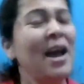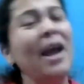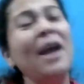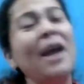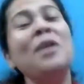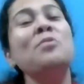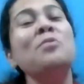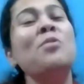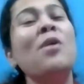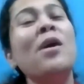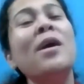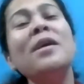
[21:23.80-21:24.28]

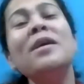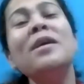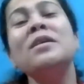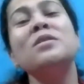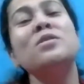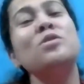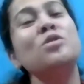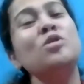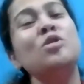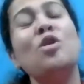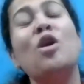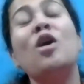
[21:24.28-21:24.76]
And why is
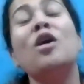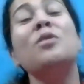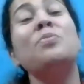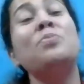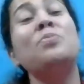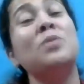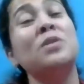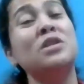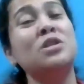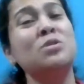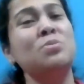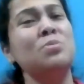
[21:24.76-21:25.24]
your
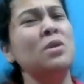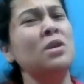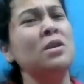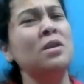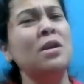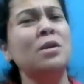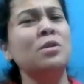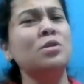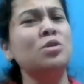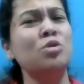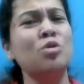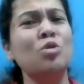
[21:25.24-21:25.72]

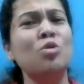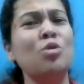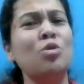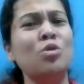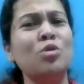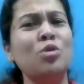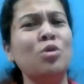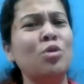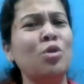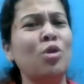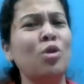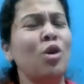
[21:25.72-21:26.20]
Pashmina
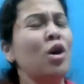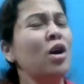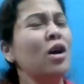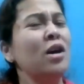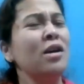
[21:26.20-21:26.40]
so